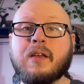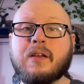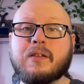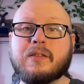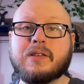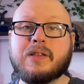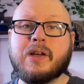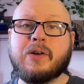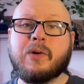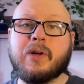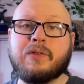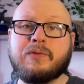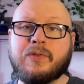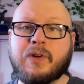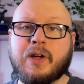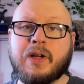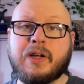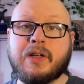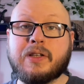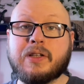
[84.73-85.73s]
Now, I
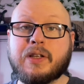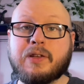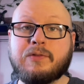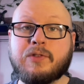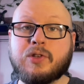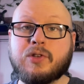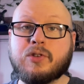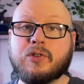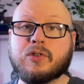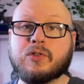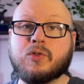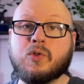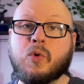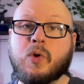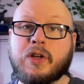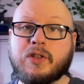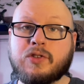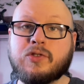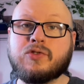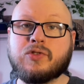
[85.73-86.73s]
find if you're
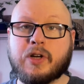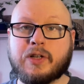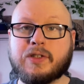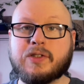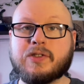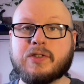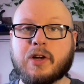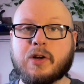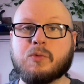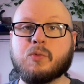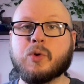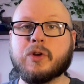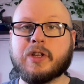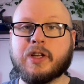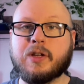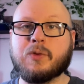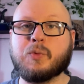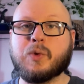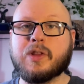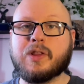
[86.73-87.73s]
going to try to start
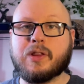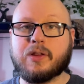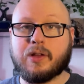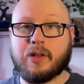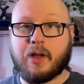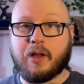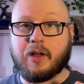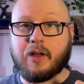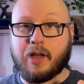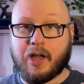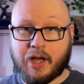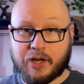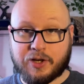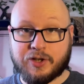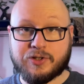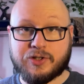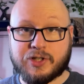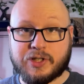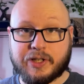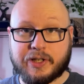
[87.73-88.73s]
working with
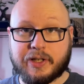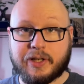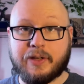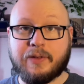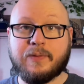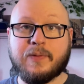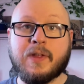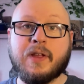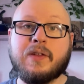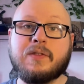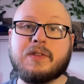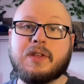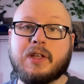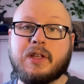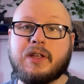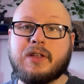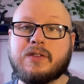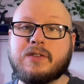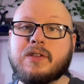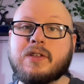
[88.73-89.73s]
energy, the
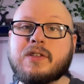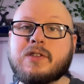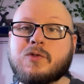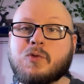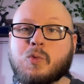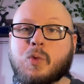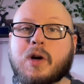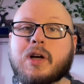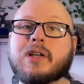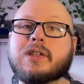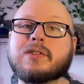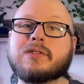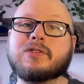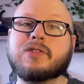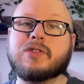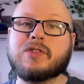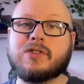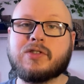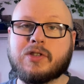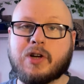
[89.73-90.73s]
easiest one
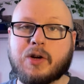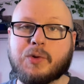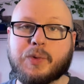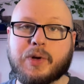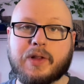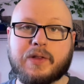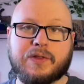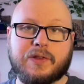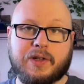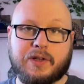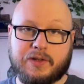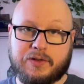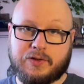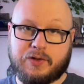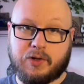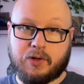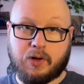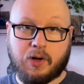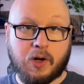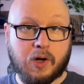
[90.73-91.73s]
to start with is
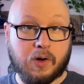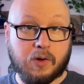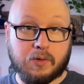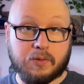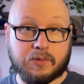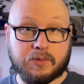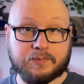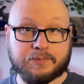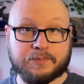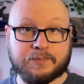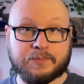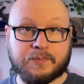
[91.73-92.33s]
your own.